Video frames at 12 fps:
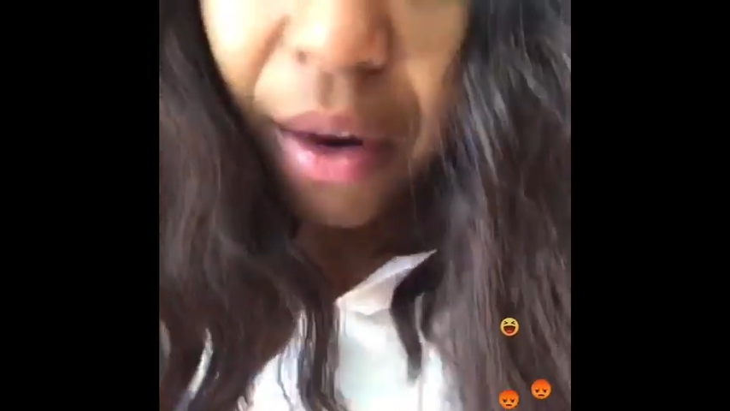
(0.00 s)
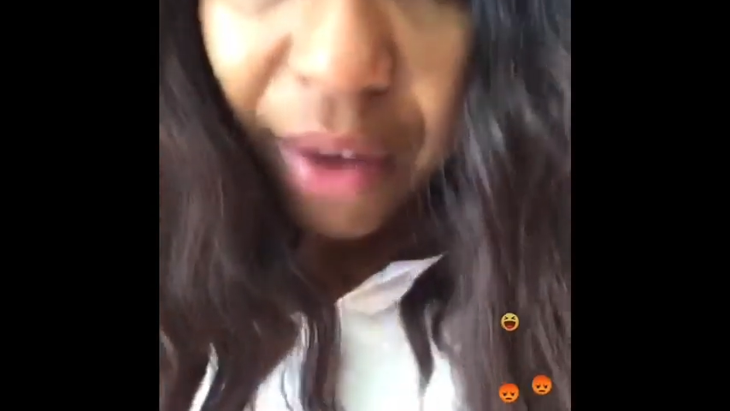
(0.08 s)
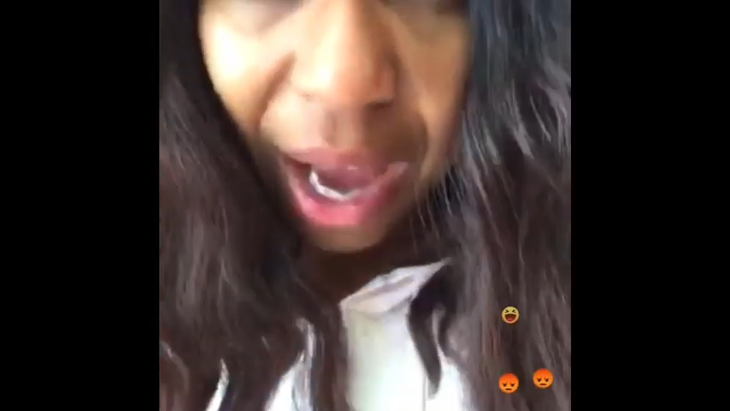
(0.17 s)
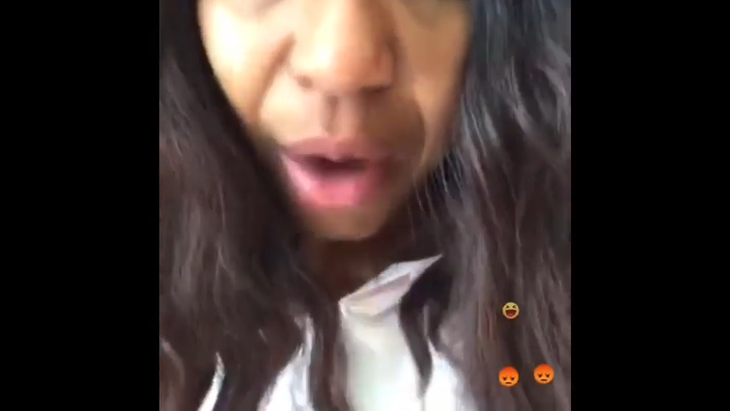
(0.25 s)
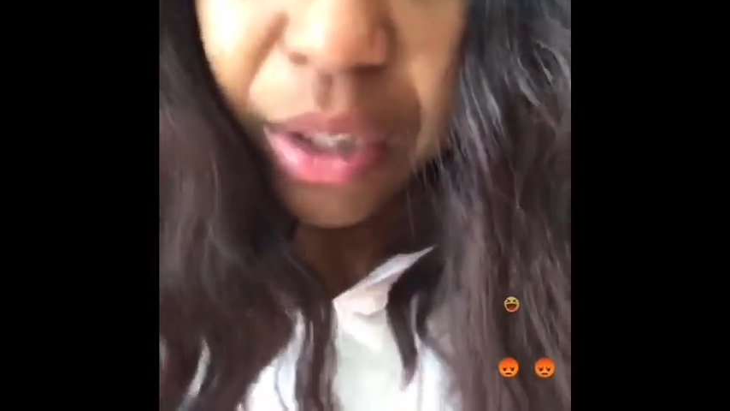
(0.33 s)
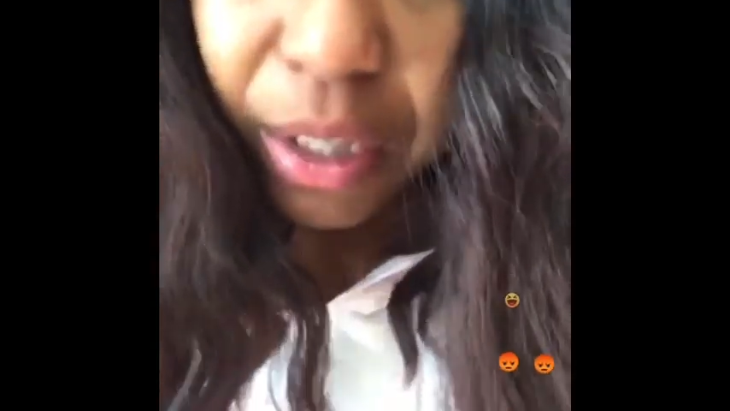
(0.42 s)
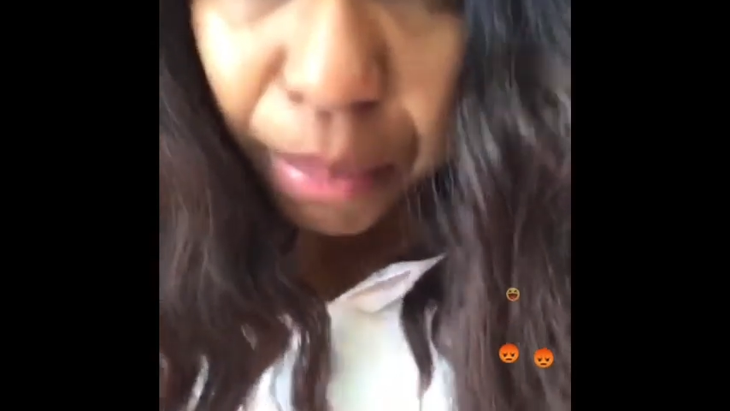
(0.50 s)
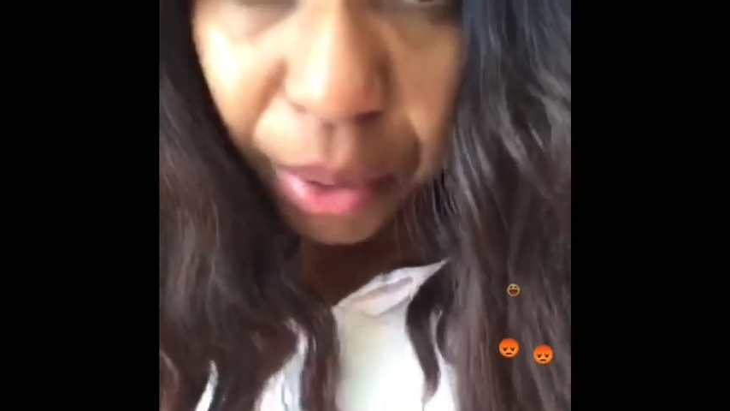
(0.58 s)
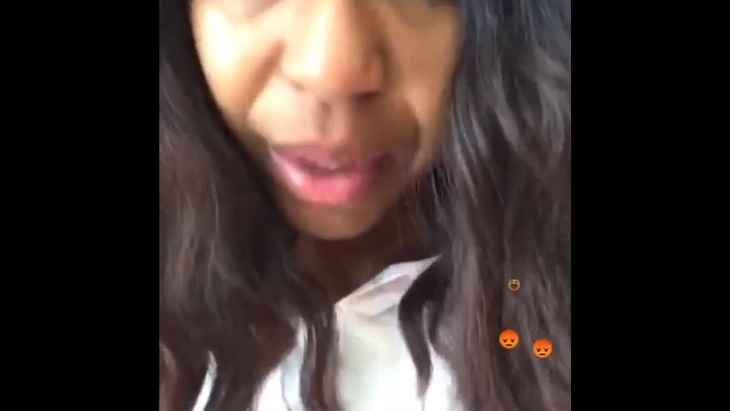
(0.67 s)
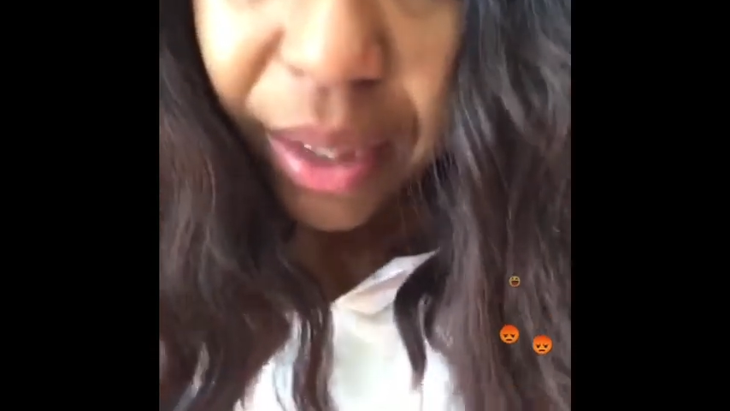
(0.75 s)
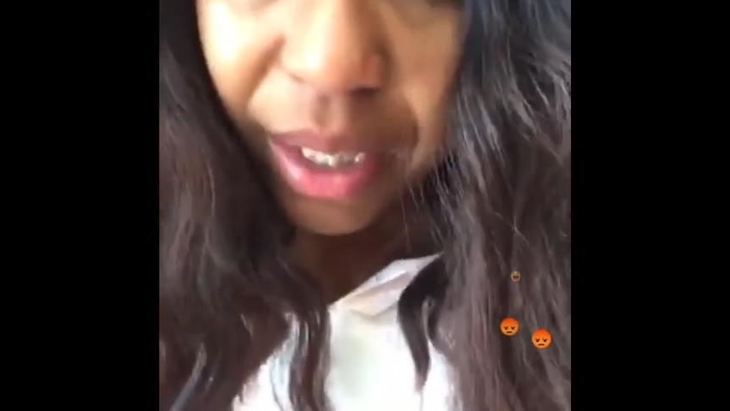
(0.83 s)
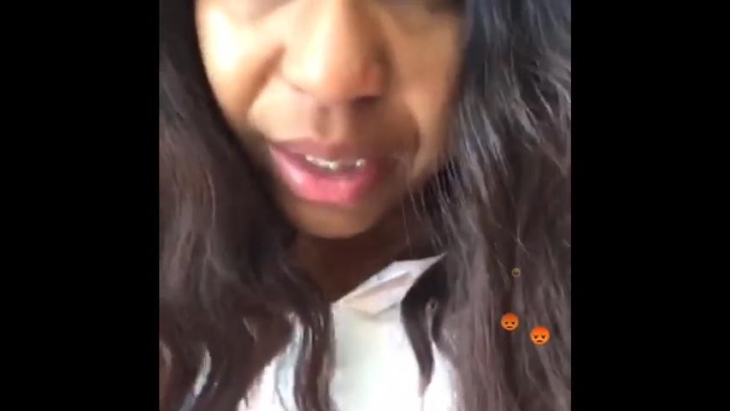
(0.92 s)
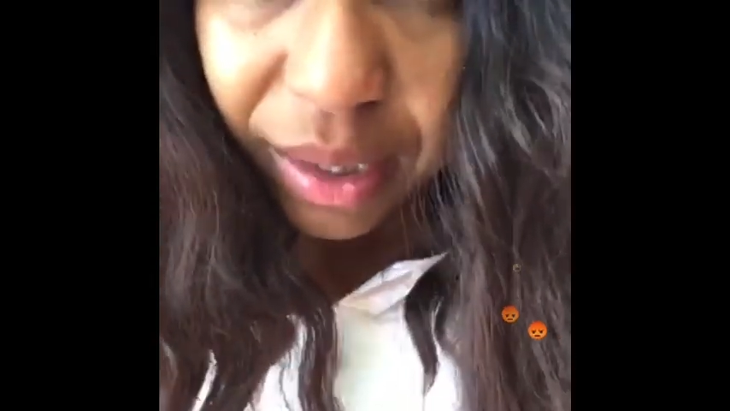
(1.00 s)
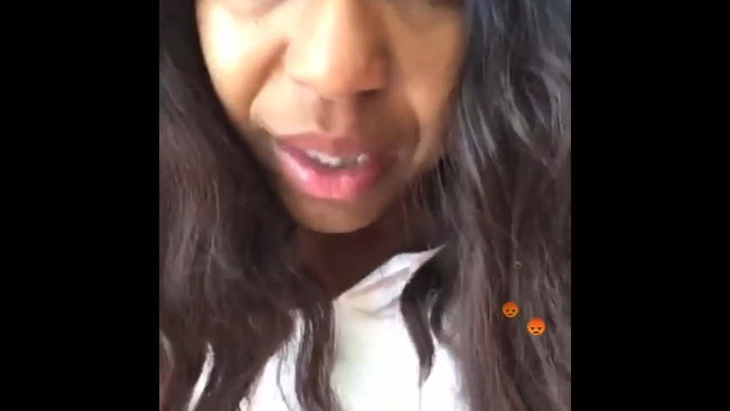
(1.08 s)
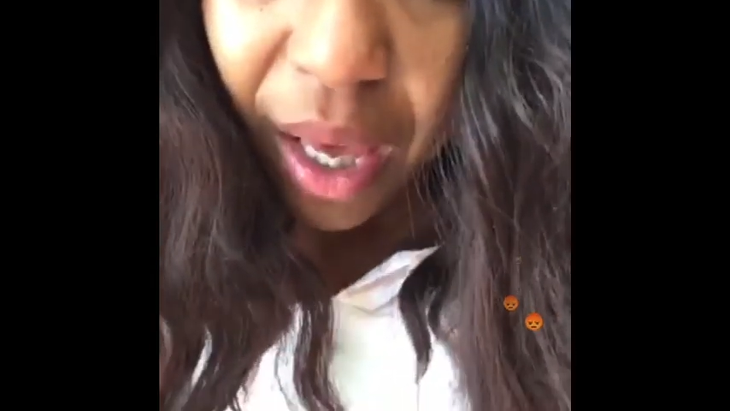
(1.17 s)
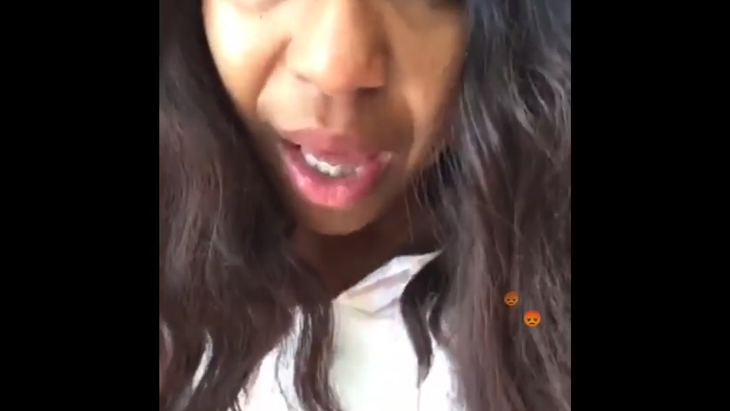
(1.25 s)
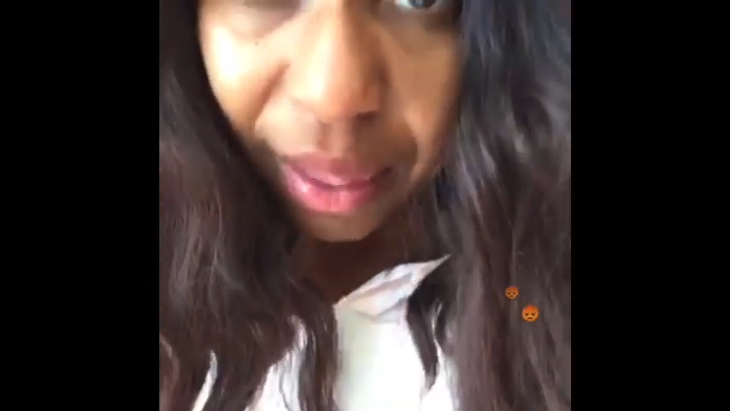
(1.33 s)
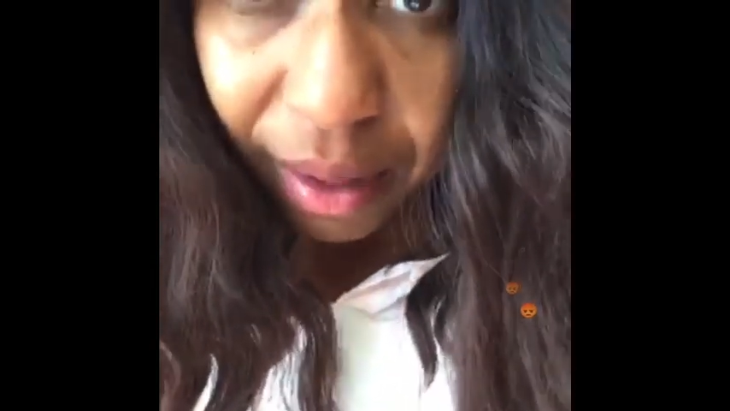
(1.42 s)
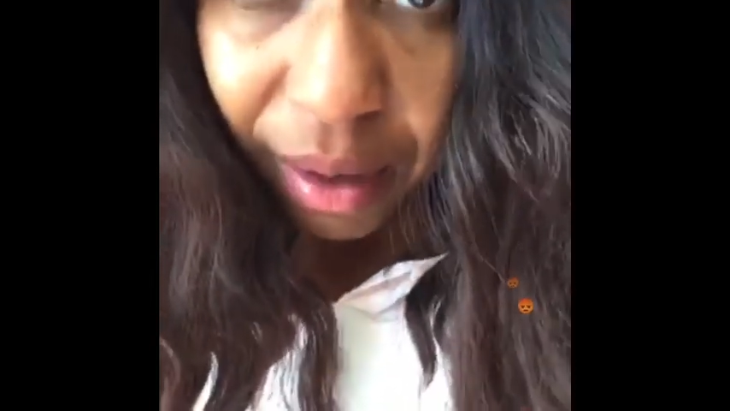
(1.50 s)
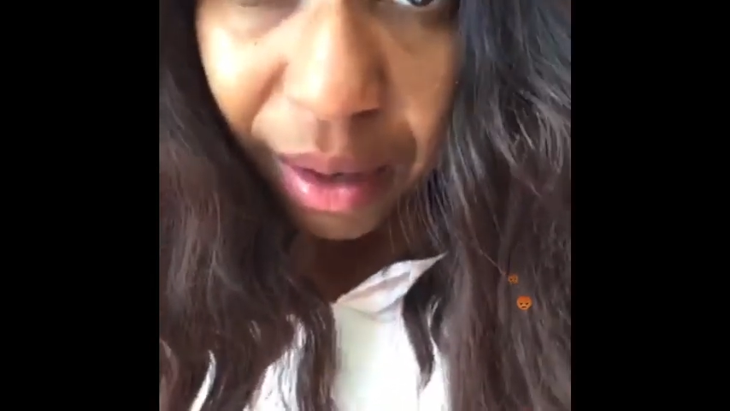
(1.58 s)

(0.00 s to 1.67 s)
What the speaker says: how to put these together